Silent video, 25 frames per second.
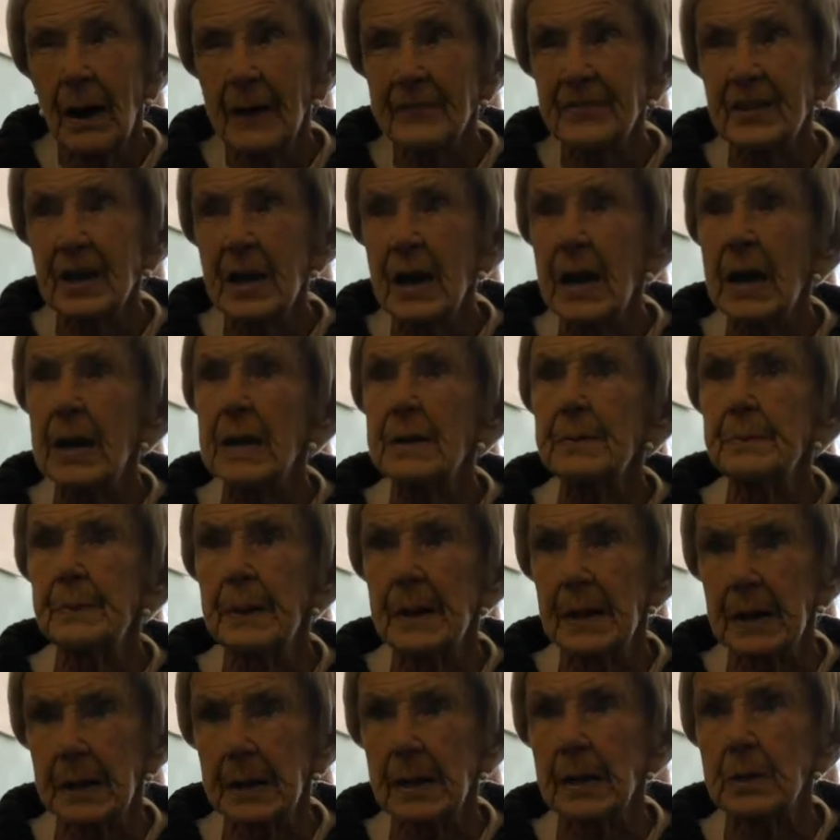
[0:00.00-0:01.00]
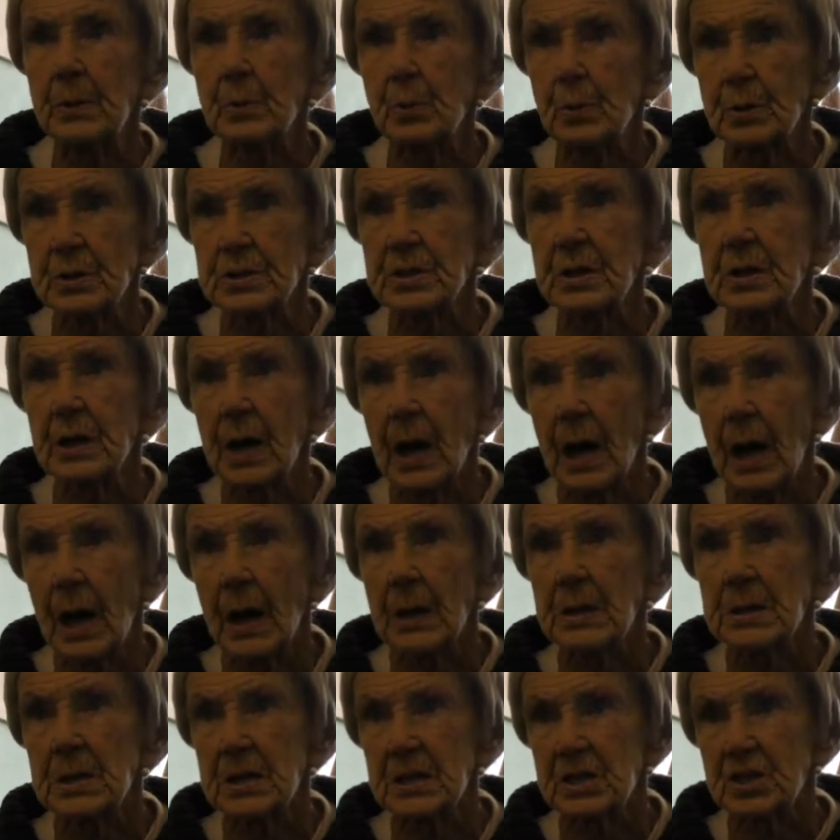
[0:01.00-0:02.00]
haymaking was the
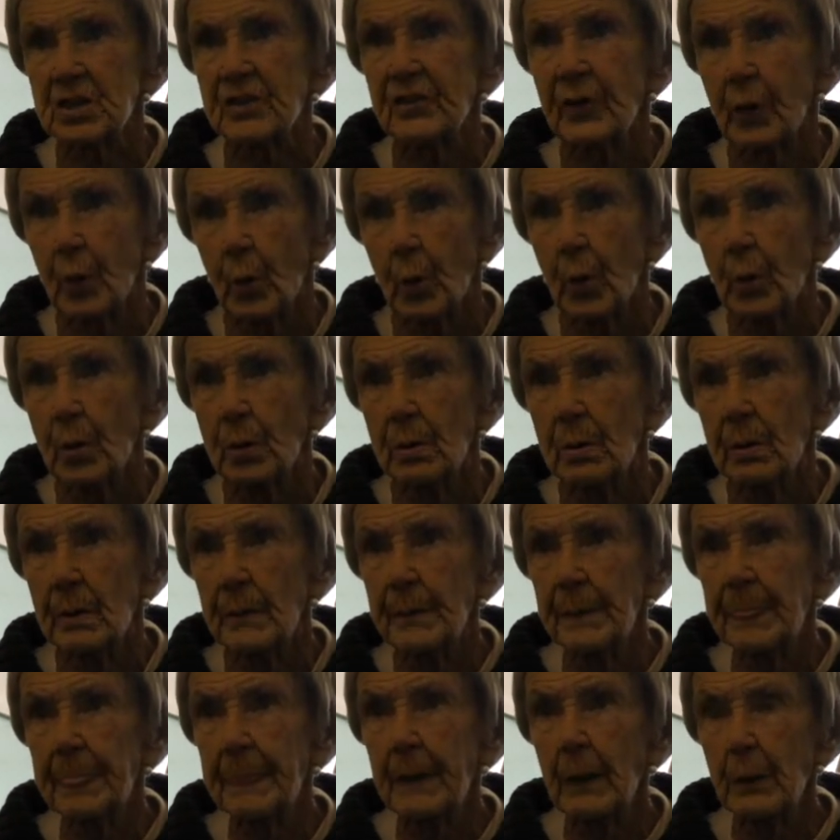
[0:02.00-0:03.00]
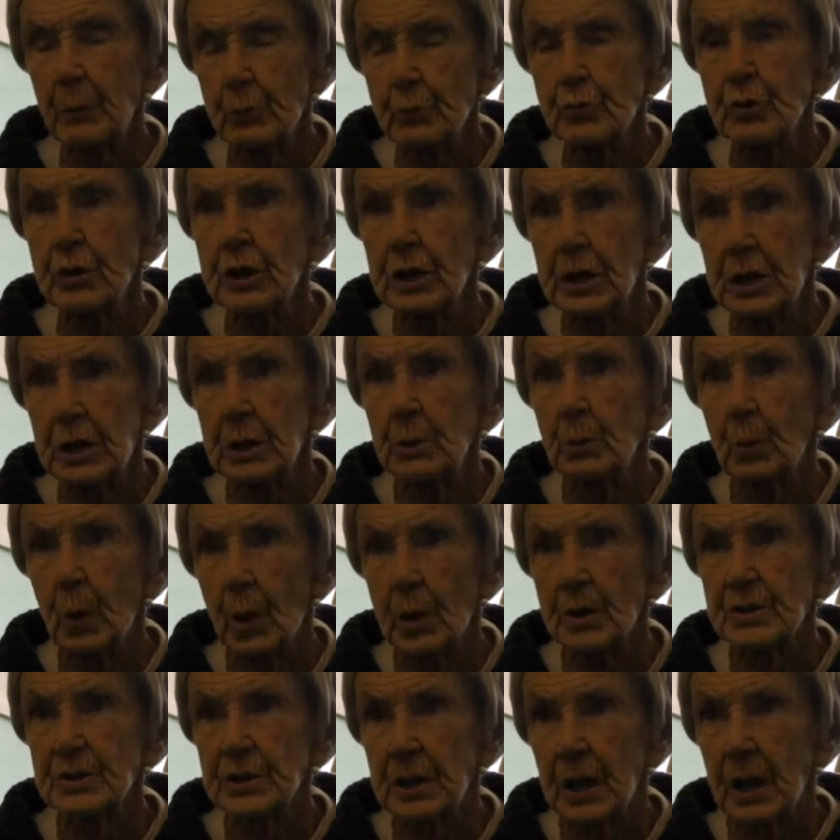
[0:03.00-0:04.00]
hardest of all. That really
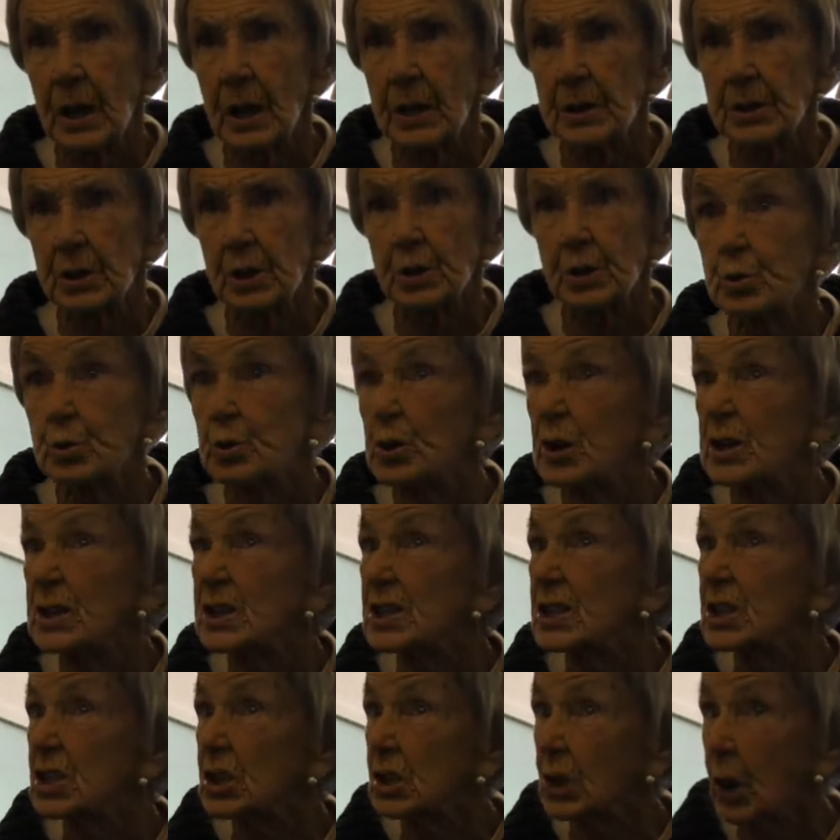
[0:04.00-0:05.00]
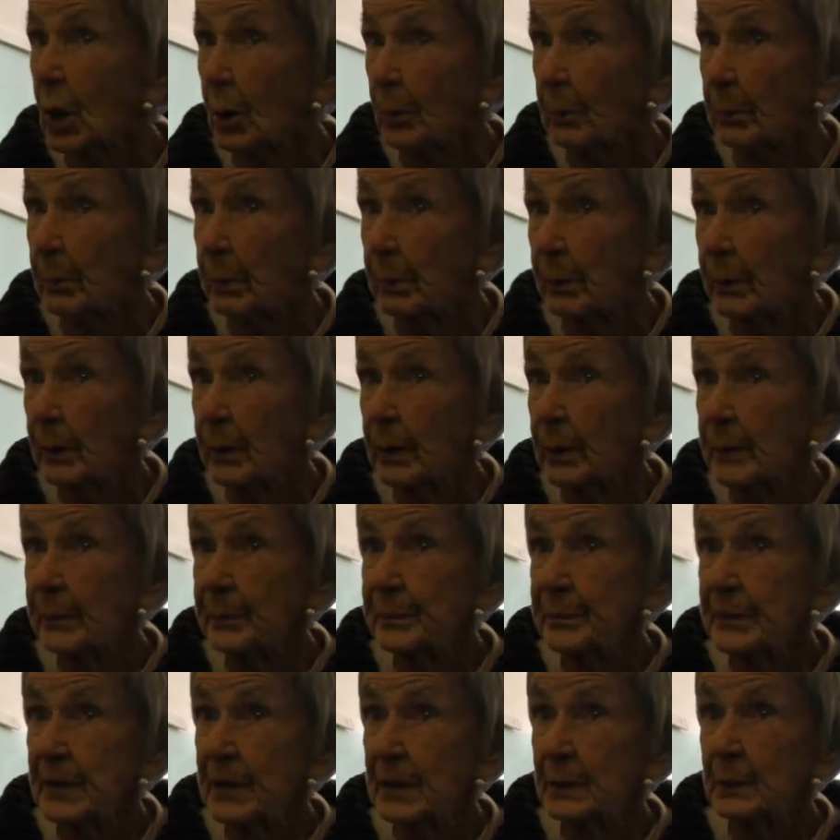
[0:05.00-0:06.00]
was hard we didn't stop
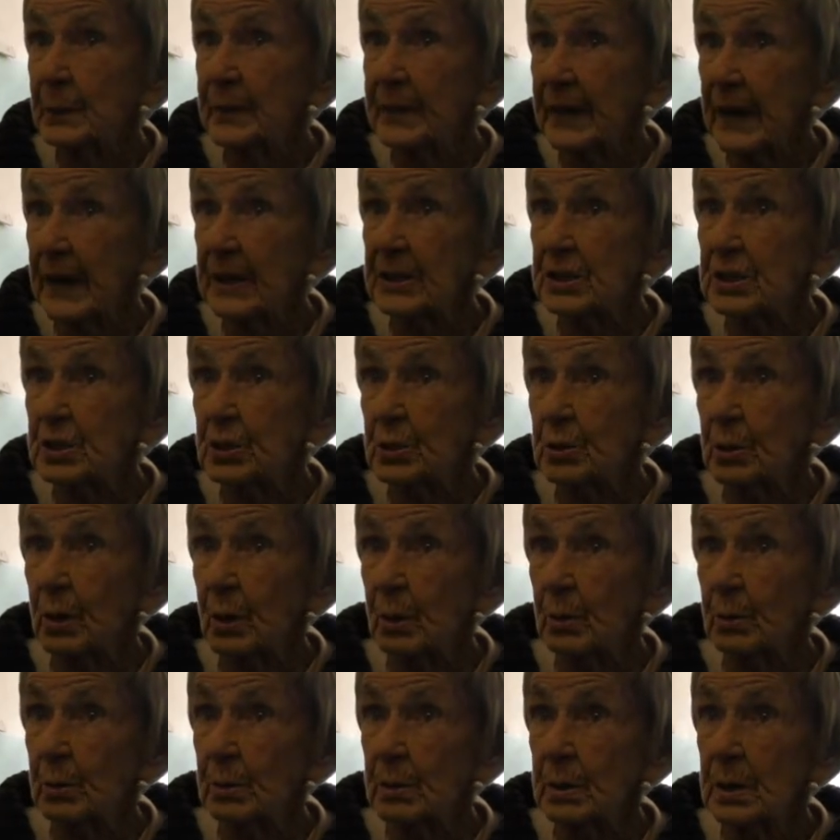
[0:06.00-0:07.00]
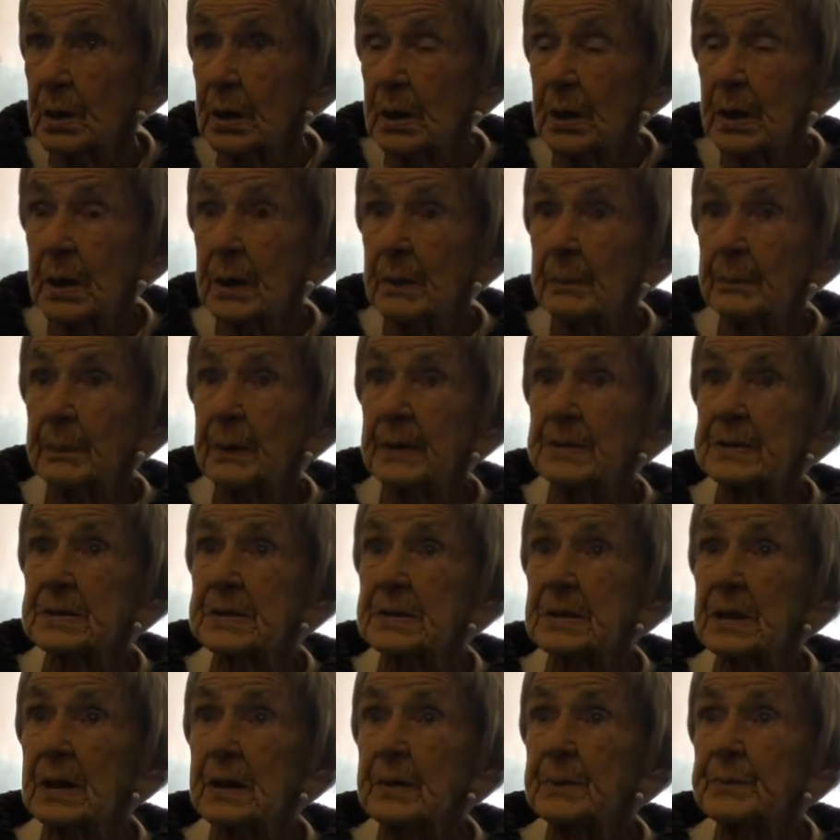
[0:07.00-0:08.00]
with that, you know. But
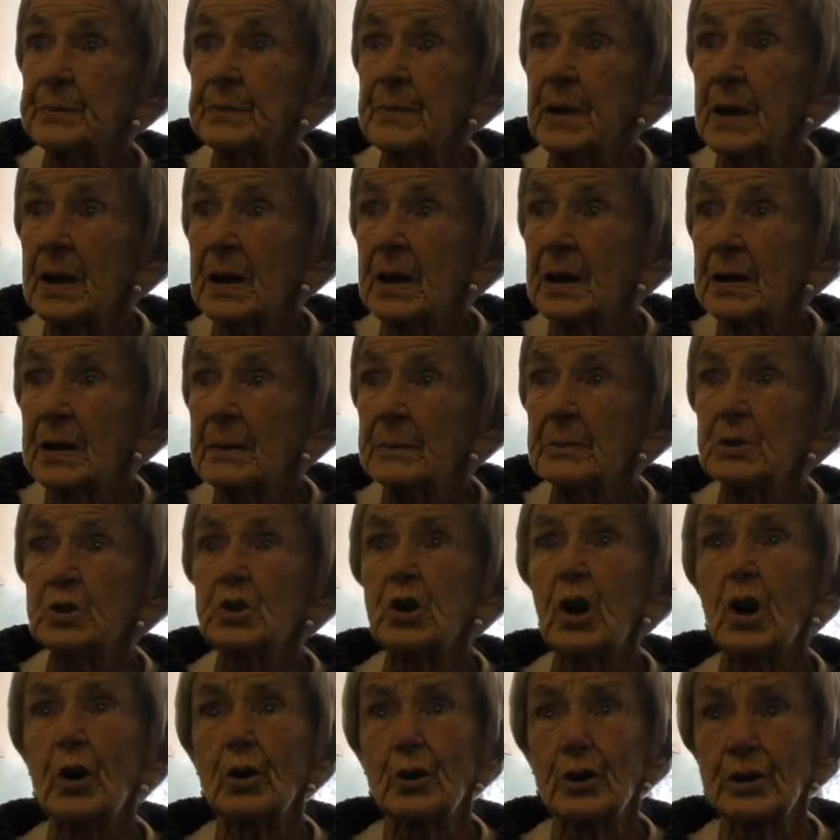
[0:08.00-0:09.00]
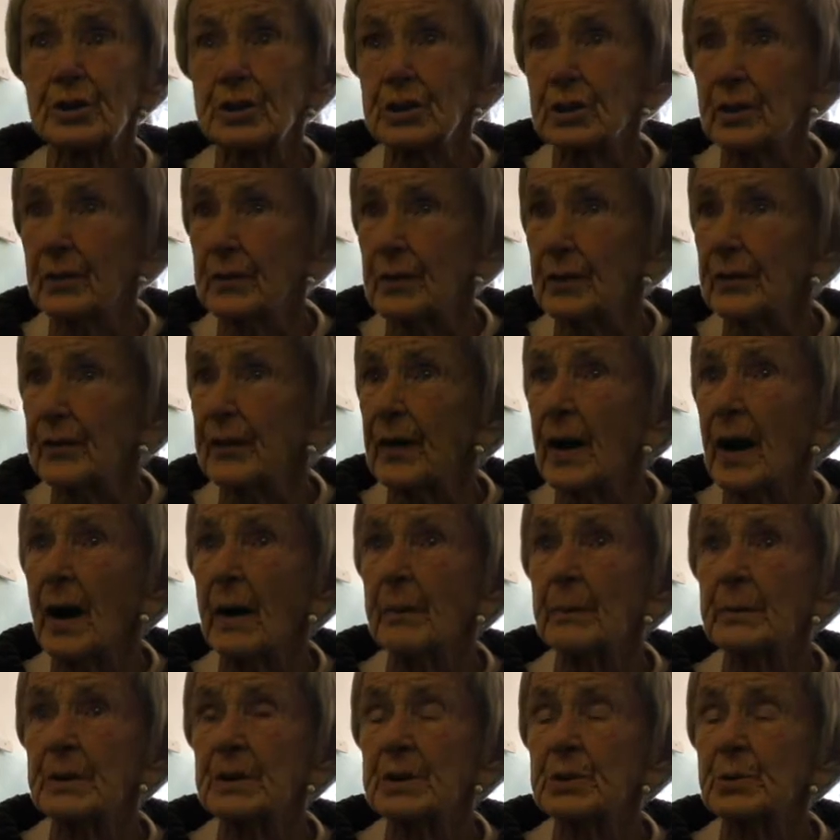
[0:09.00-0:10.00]
the majority of the
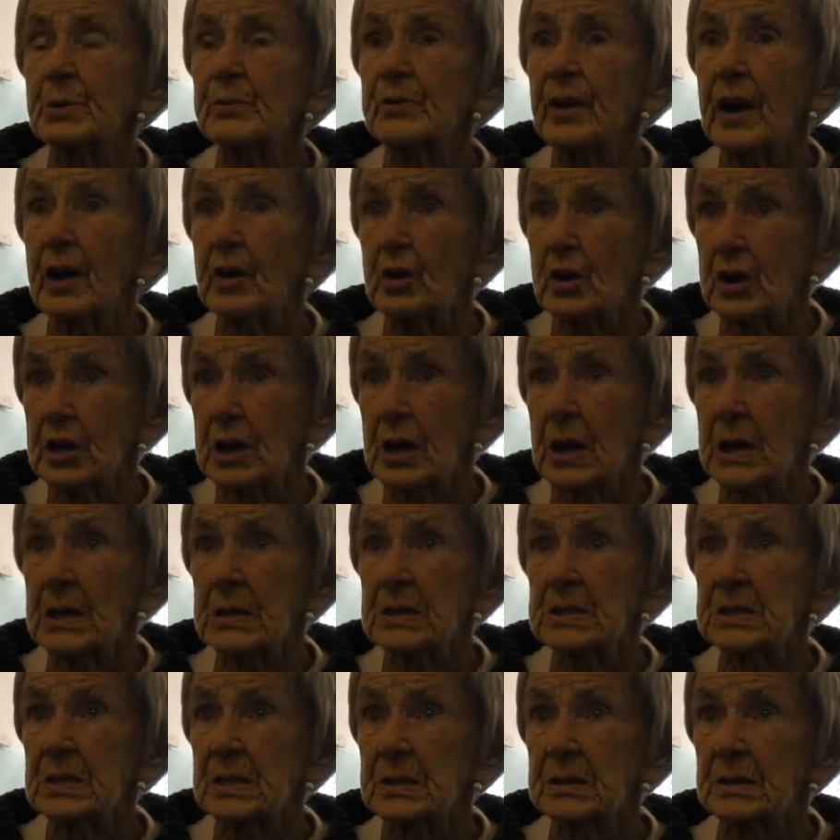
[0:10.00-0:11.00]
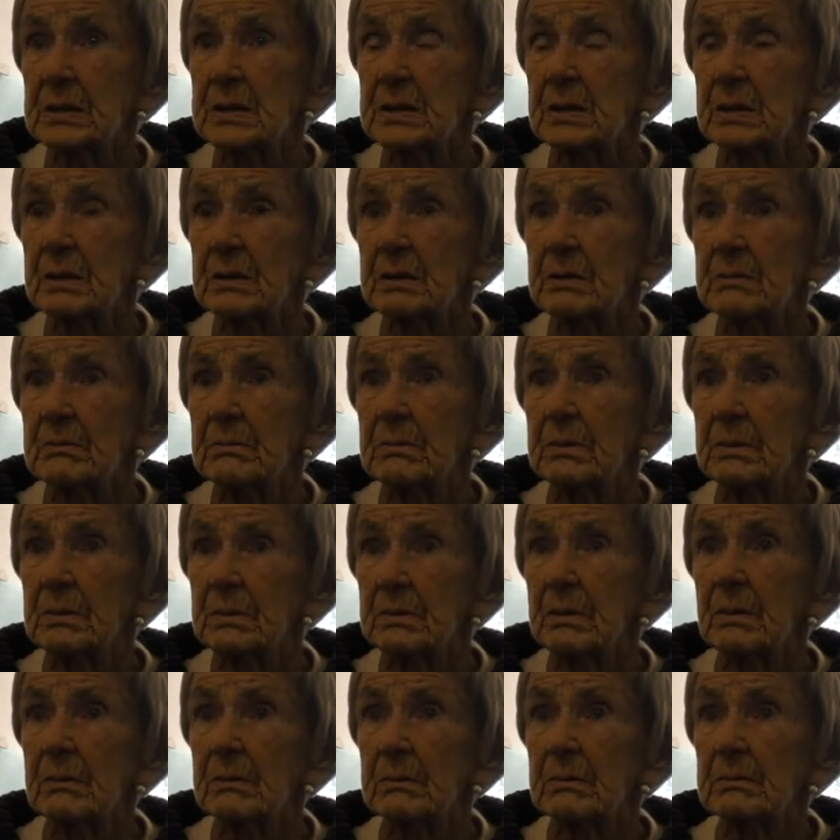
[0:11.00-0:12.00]
farmers were very nice and, you
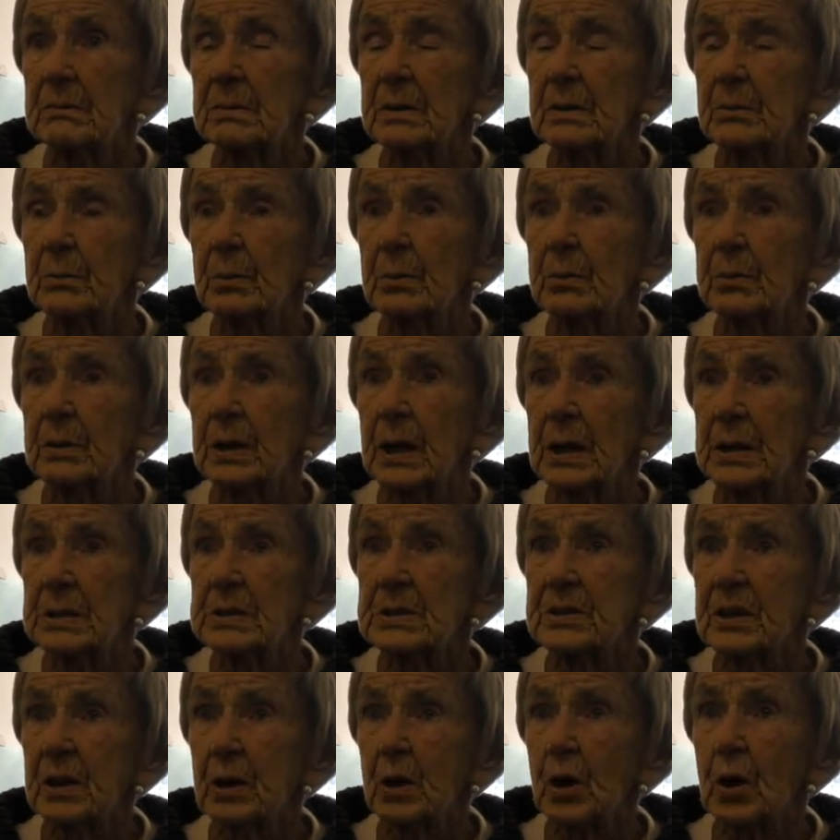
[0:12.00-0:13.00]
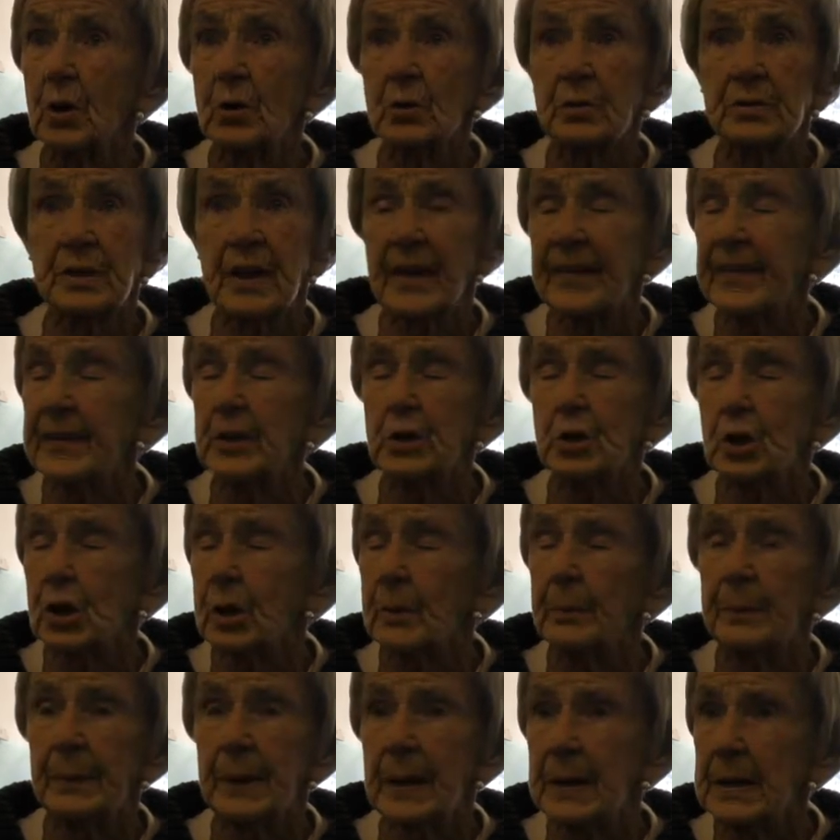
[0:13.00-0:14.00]
know, they were nice. I got nothing to
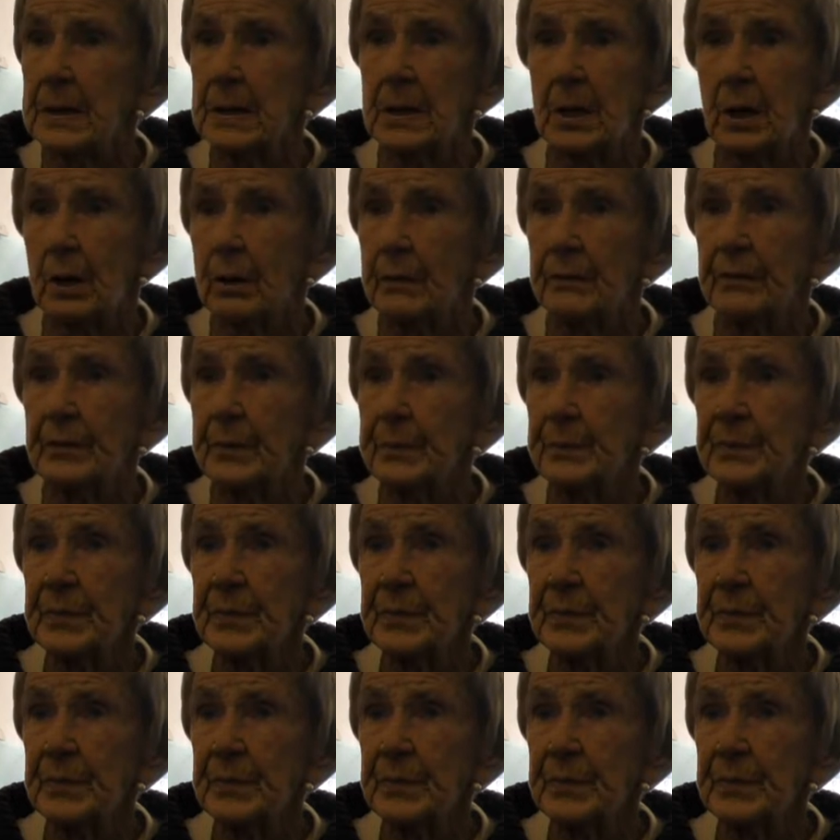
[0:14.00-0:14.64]
complain of.